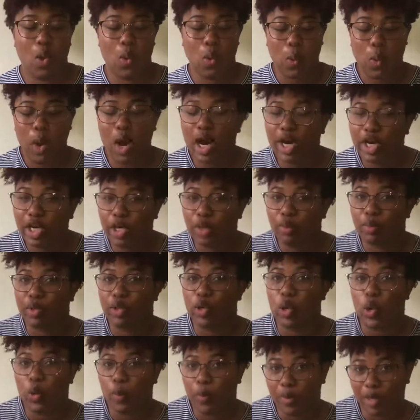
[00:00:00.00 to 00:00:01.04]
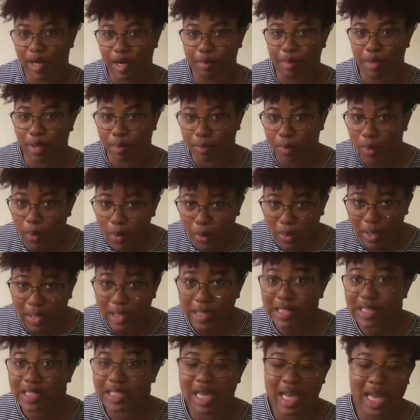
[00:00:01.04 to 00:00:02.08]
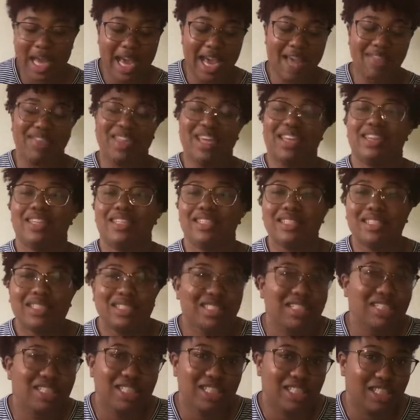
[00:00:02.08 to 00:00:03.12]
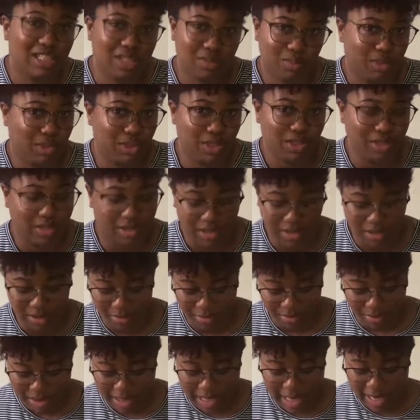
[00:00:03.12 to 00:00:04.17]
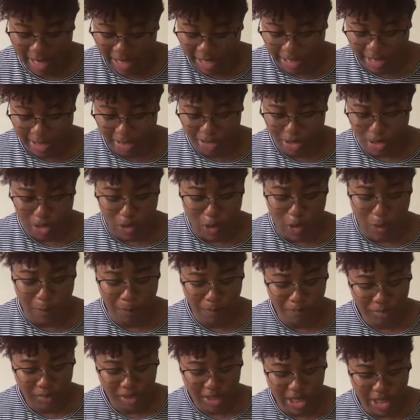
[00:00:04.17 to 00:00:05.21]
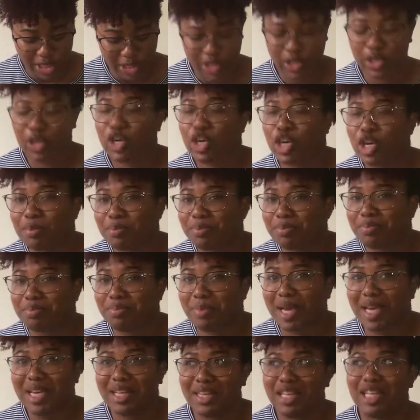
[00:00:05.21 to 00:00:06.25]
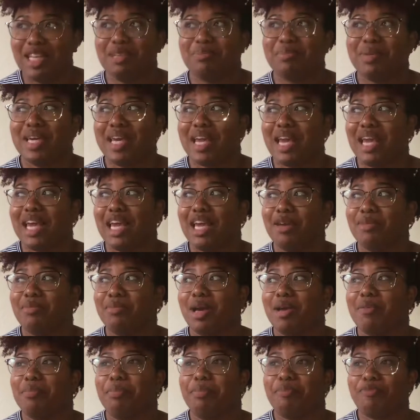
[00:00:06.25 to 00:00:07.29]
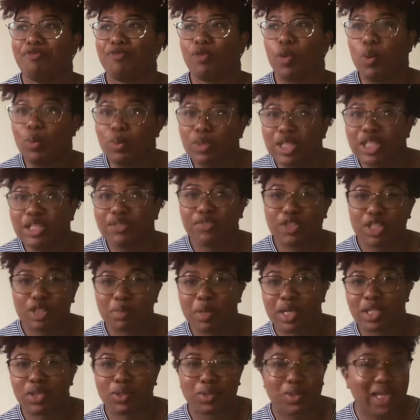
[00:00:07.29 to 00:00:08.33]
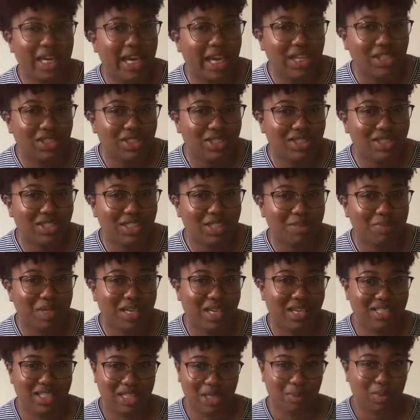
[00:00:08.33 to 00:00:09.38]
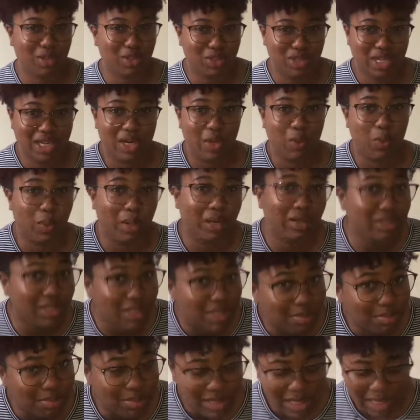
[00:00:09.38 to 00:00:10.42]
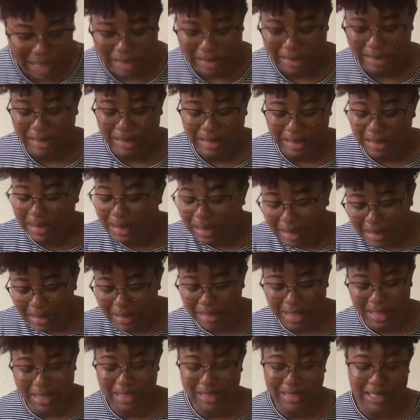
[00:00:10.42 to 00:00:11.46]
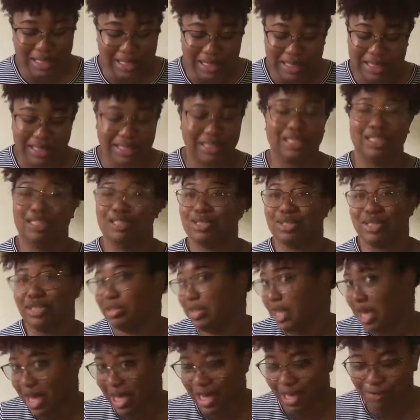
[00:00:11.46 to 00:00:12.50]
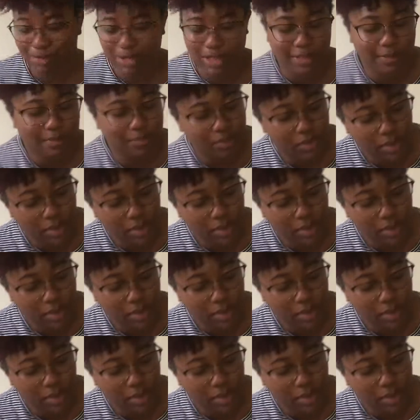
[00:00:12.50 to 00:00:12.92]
water would open up your pores and then the diseases would just get in. So in Europe, bathing became only for special occasions because they weren't trying to welcome diseases and sickness into their lives.